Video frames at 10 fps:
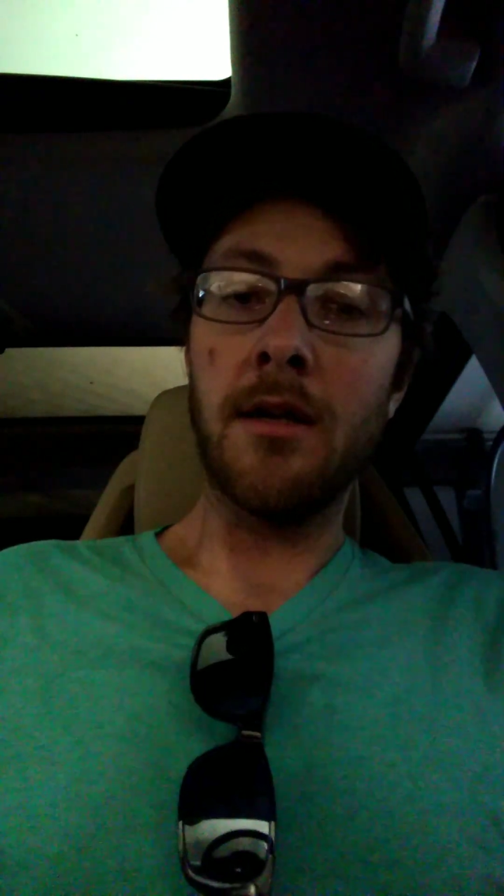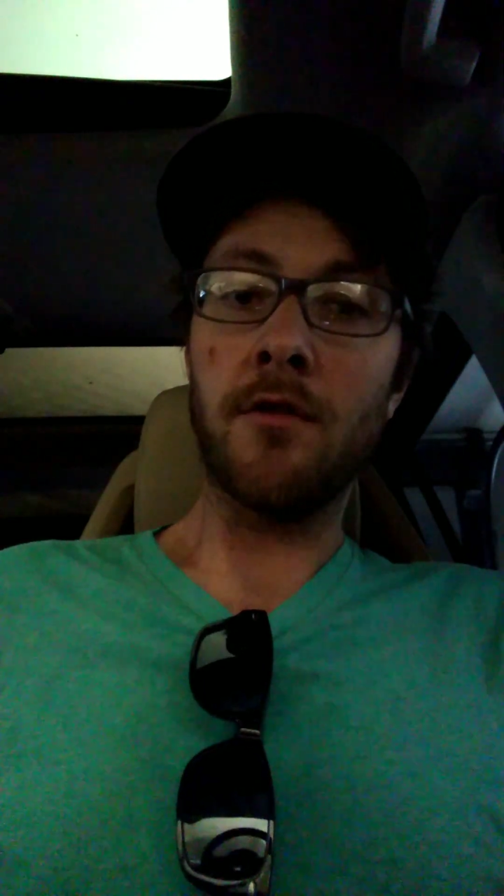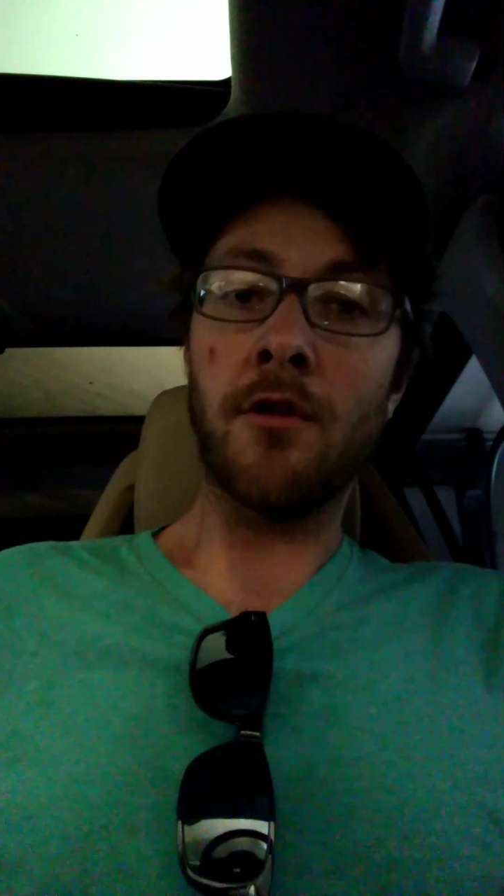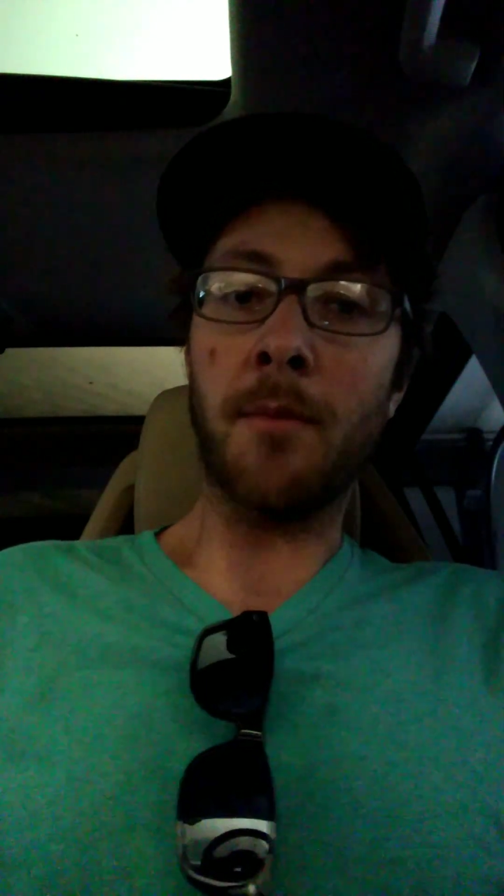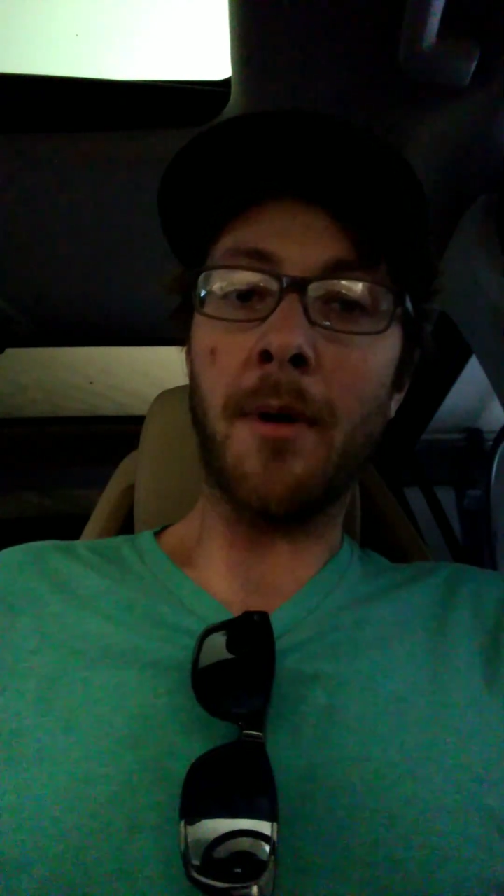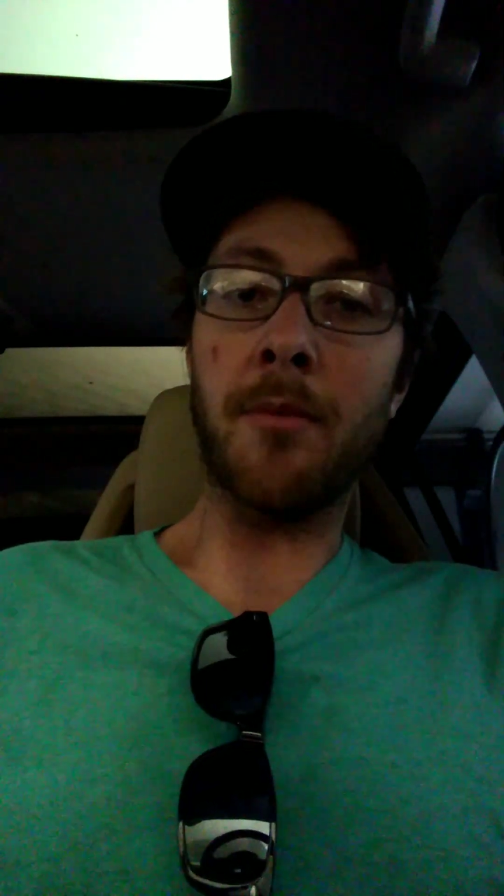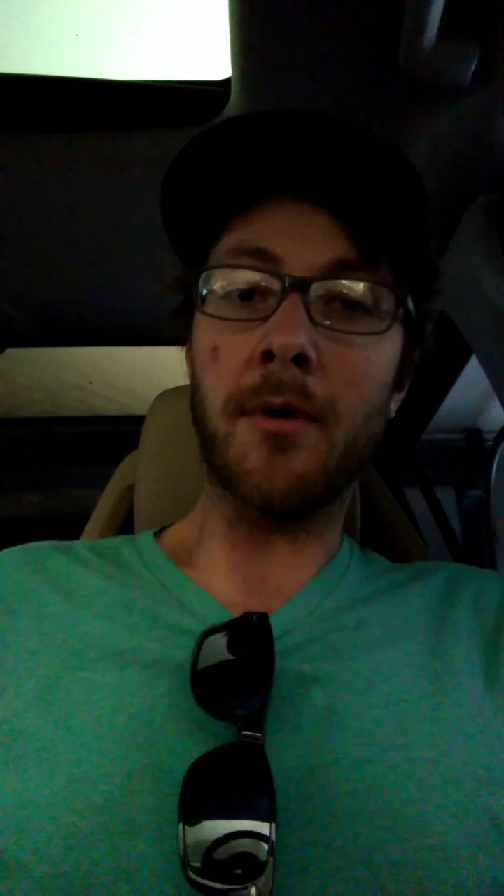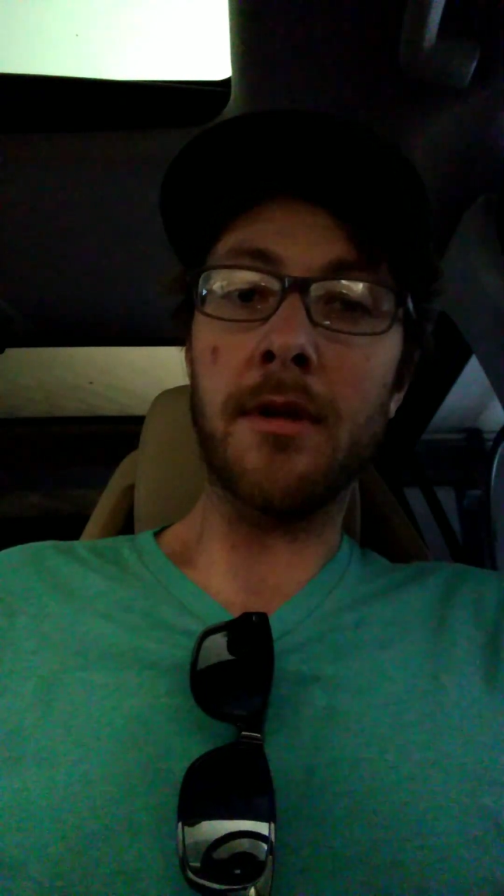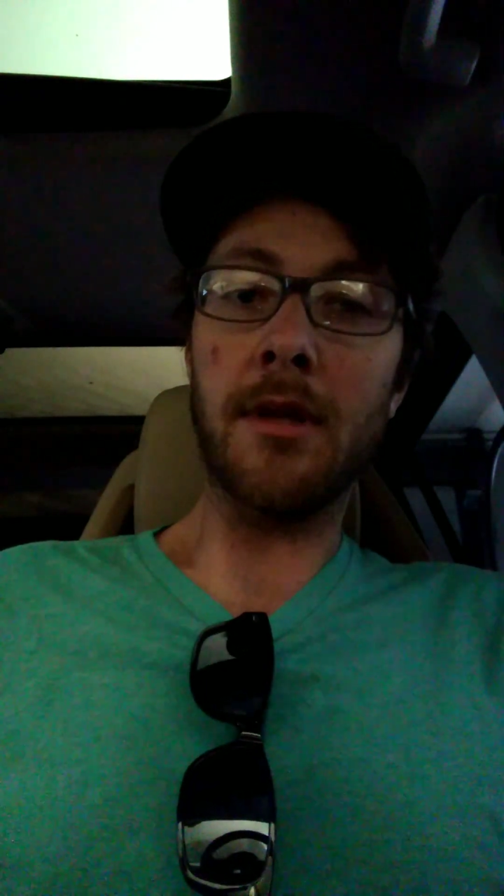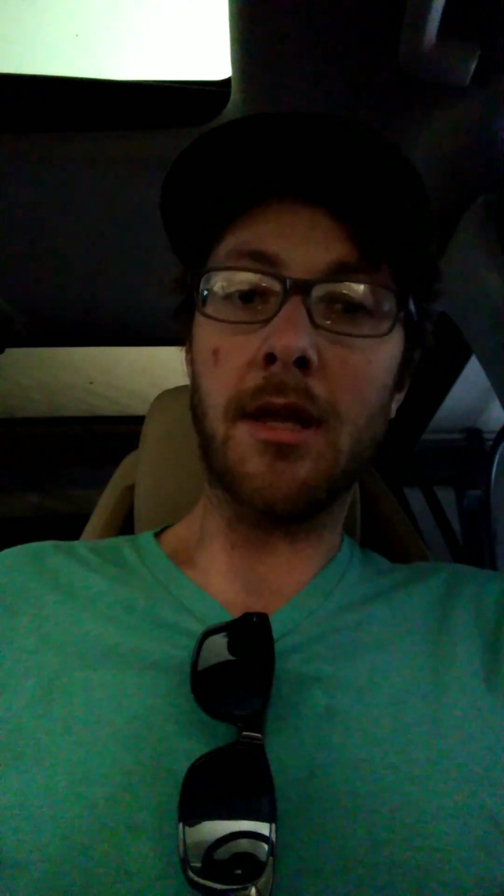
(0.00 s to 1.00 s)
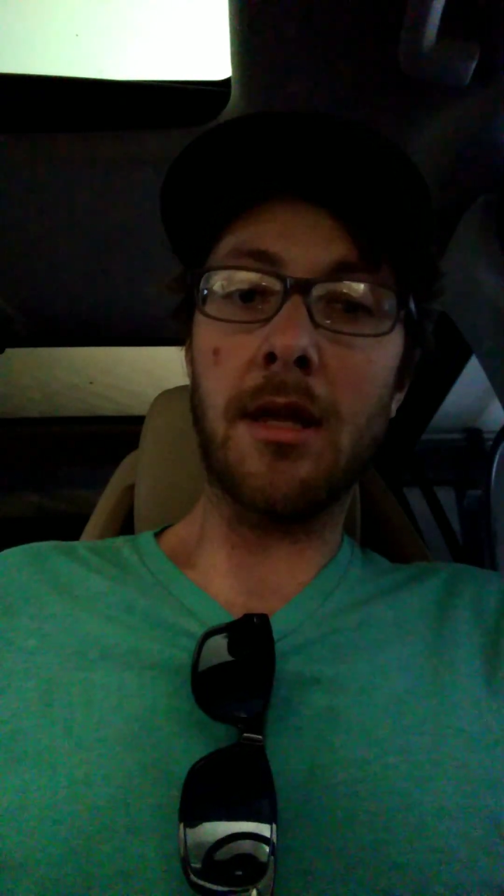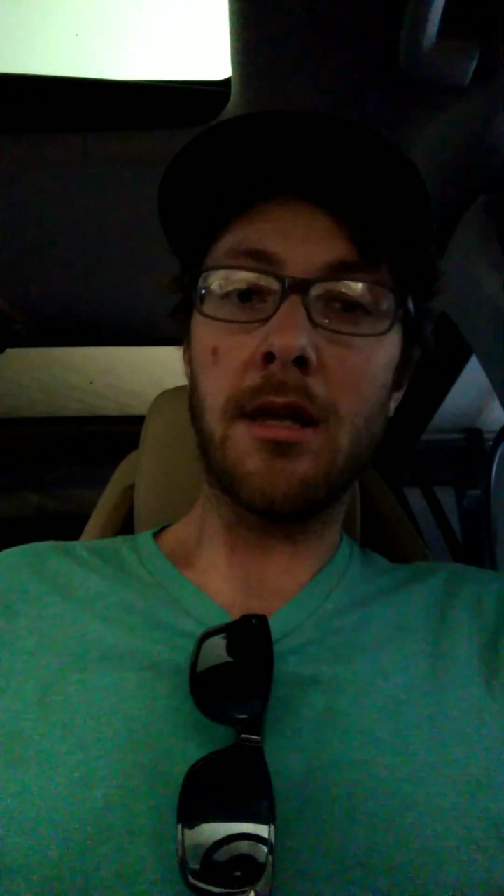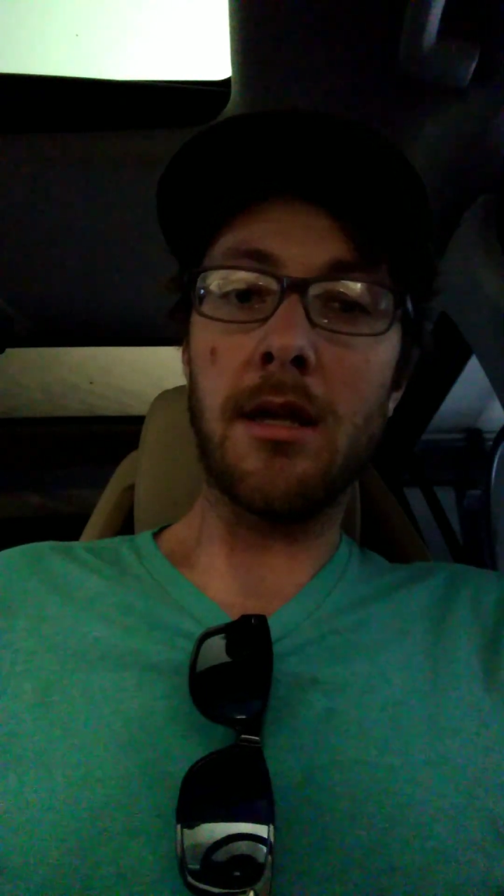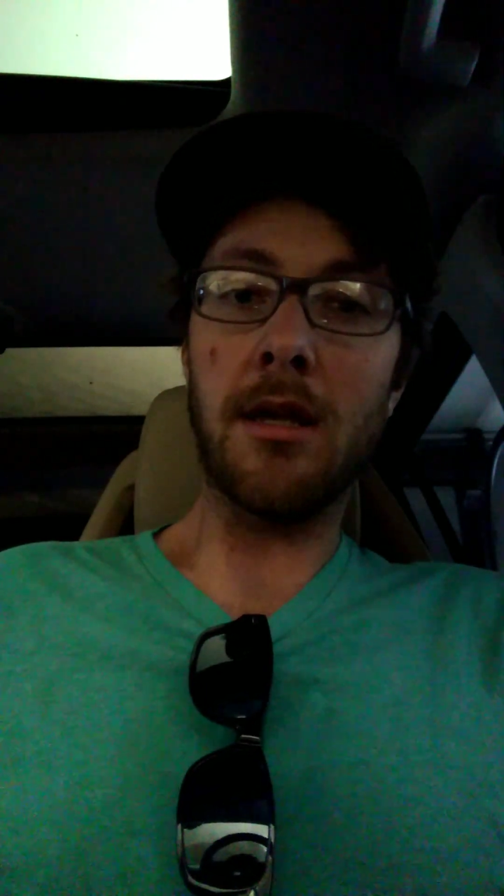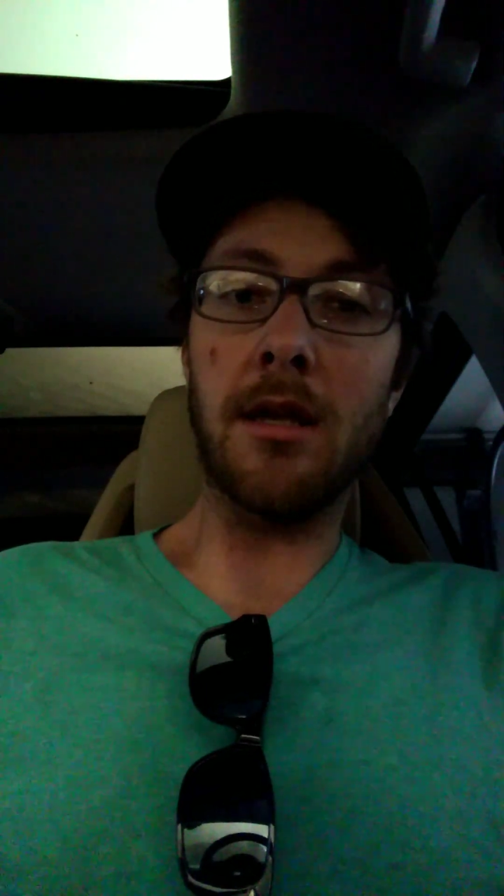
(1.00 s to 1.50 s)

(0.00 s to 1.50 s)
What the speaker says: just by putting the key